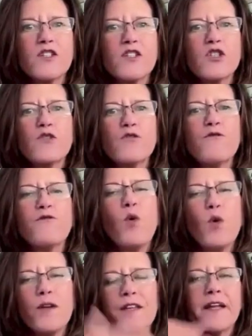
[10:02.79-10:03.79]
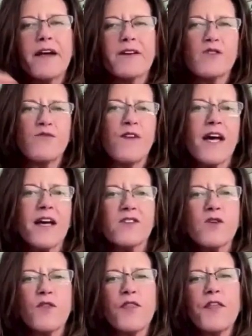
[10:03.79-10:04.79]
to do for the next
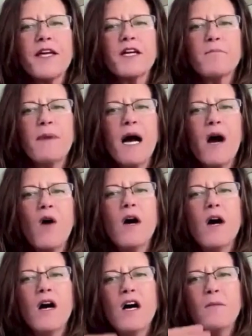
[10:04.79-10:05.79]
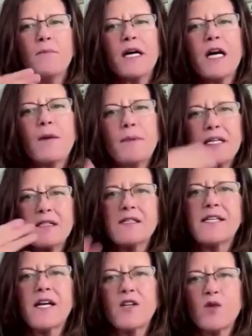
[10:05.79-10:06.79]
phase? So think about becoming
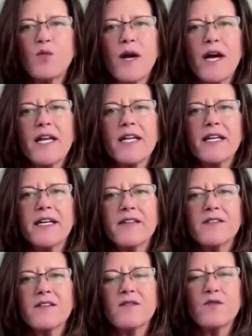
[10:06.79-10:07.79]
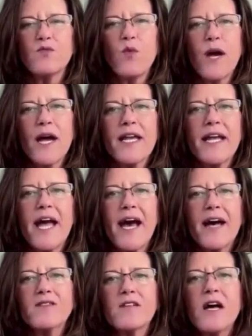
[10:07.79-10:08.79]
seller readiness ready
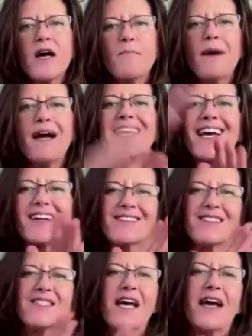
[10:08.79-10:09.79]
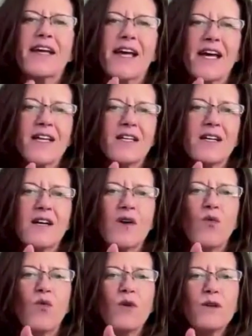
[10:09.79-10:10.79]
as my next decade.
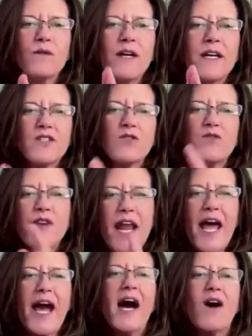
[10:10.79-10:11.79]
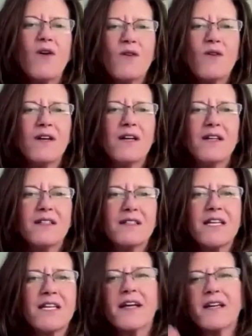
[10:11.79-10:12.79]
What do I do now to
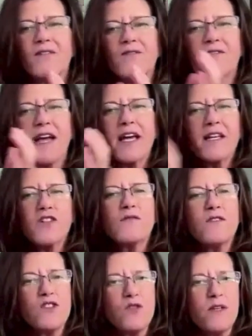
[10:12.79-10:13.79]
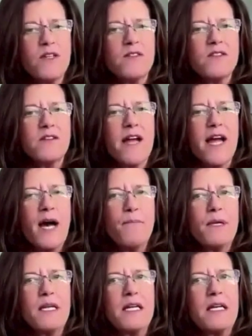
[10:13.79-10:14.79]
take advantage of the trends that are
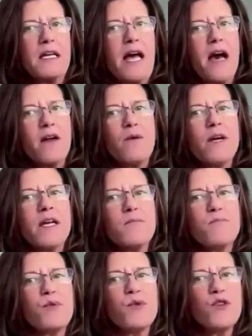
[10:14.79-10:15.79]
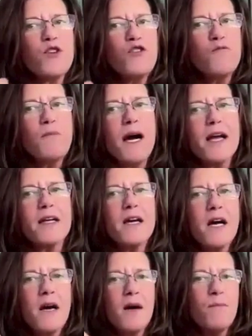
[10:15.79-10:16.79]
happening? How do I improve my
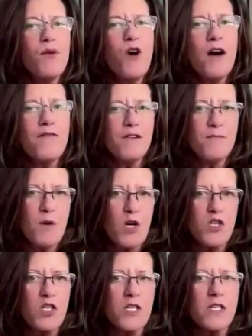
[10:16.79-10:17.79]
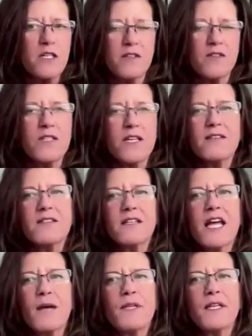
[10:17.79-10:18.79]
profit margin? Because that's the
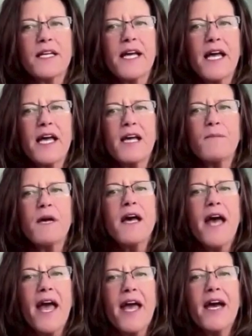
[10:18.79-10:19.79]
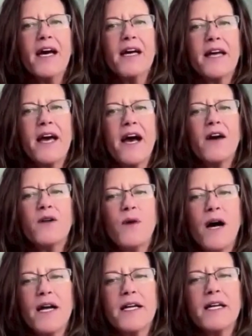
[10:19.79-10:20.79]
name of the game. And how do
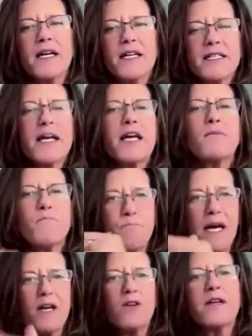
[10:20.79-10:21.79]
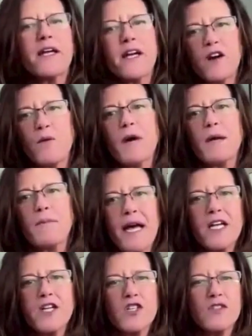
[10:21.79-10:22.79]
I take better care of my
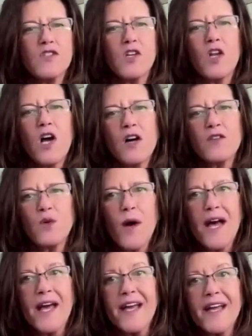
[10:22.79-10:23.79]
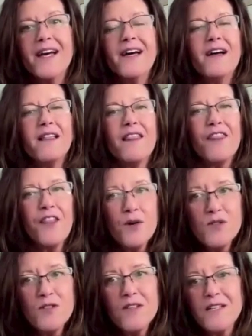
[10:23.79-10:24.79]
patients along the way?
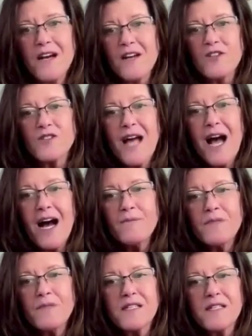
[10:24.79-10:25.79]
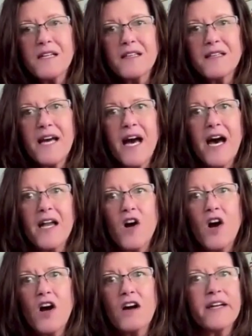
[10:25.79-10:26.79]
Those are the doctors I'm seeing that
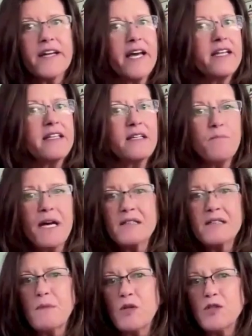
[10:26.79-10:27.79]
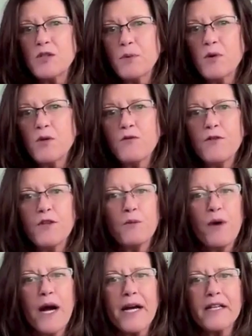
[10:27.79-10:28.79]
are getting the best multiple for their
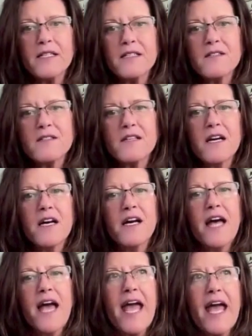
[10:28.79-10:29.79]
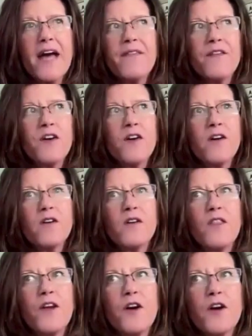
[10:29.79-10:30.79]
practice and they're
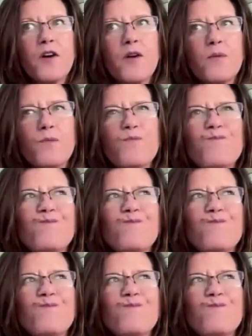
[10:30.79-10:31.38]
they're